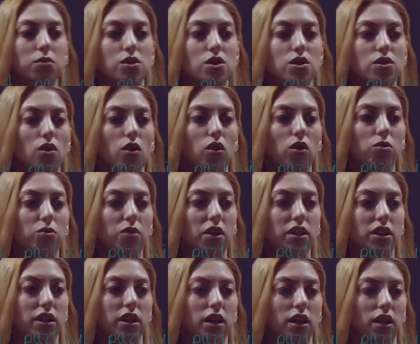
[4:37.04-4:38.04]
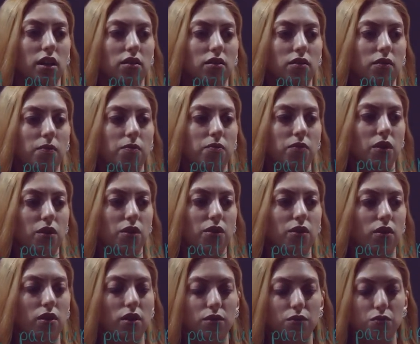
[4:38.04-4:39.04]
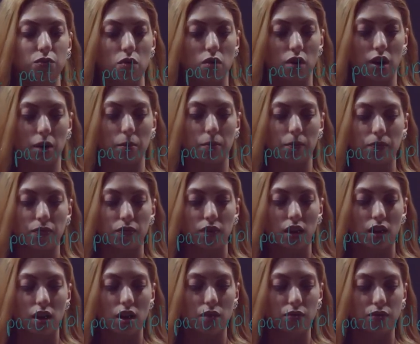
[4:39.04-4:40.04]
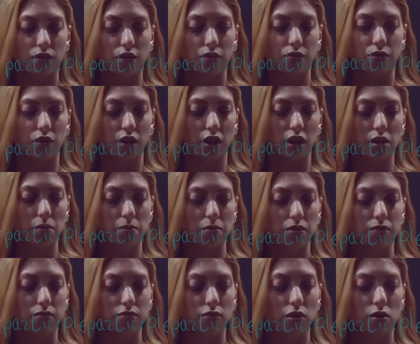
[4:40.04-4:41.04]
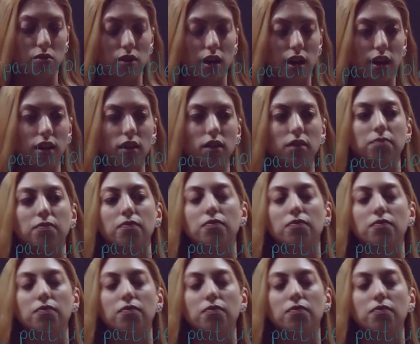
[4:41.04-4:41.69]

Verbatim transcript: which is already the third form of the verb, okay?